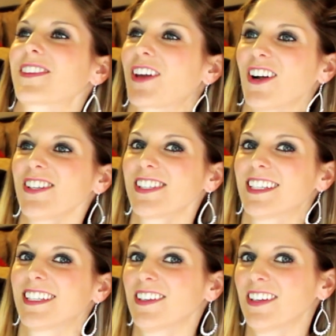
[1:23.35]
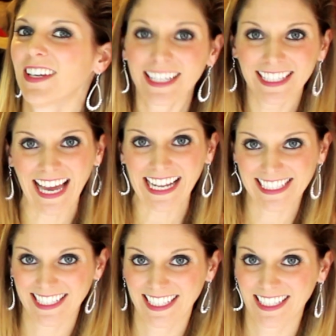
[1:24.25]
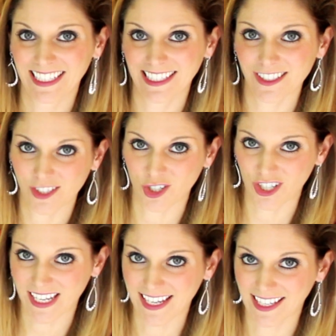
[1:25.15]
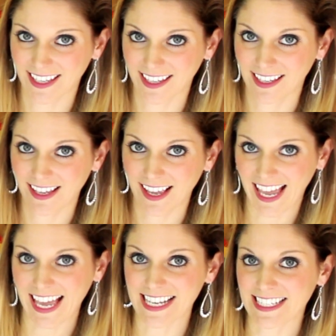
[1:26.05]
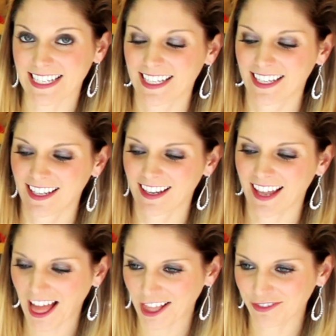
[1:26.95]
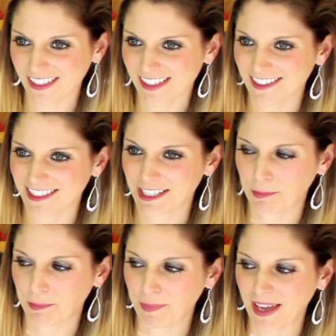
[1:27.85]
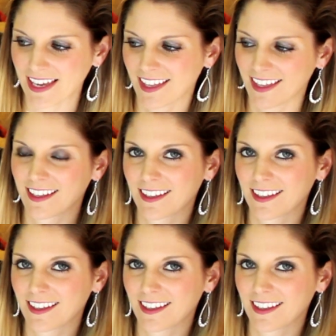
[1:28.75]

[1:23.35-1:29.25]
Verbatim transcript: Cars, get, dirty, and elephants, bake,